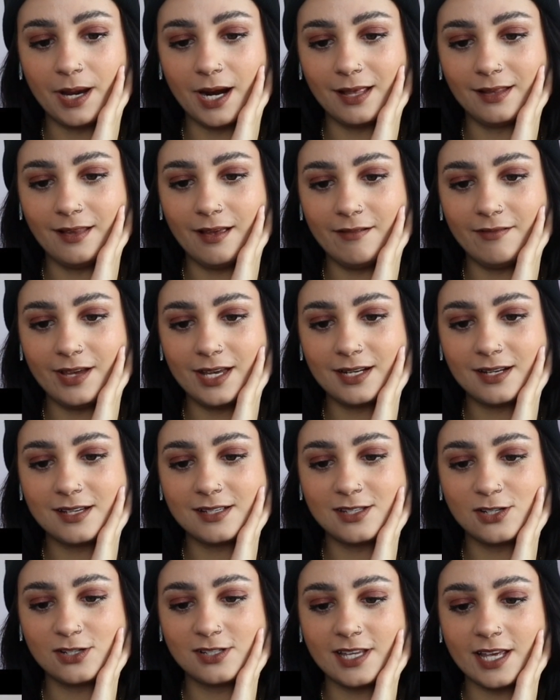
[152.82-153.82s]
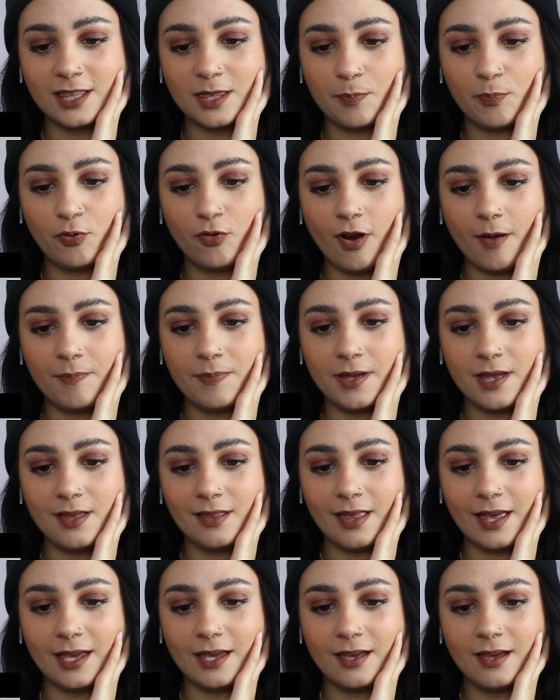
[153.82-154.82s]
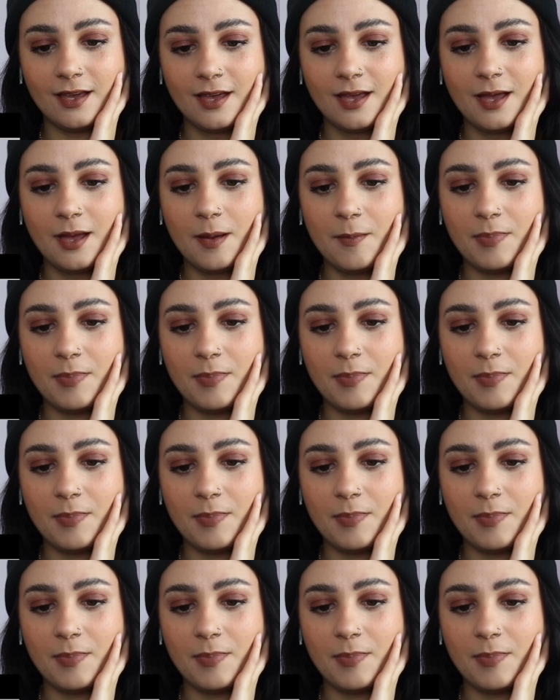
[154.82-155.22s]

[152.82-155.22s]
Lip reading: But I love it, cause there's like the preppy, like